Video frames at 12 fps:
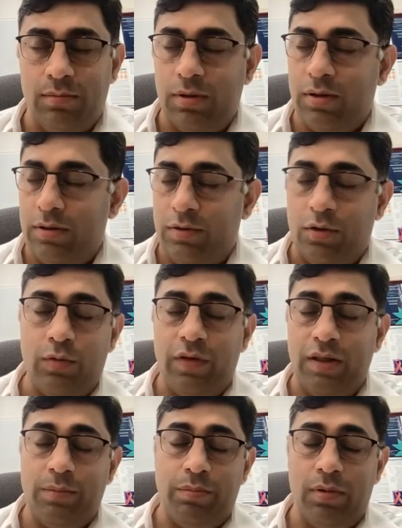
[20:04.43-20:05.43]

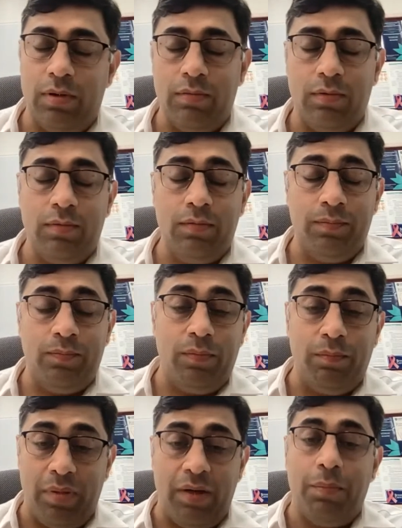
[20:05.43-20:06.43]
when
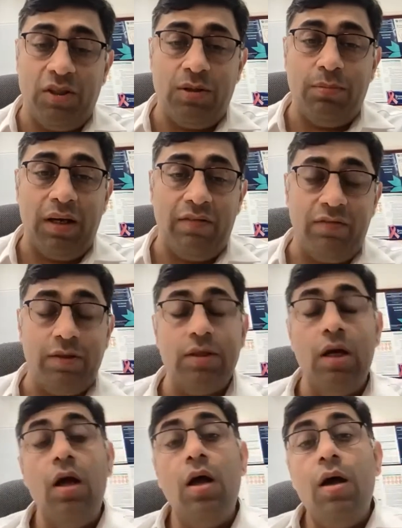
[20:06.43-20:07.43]
the patient benefits.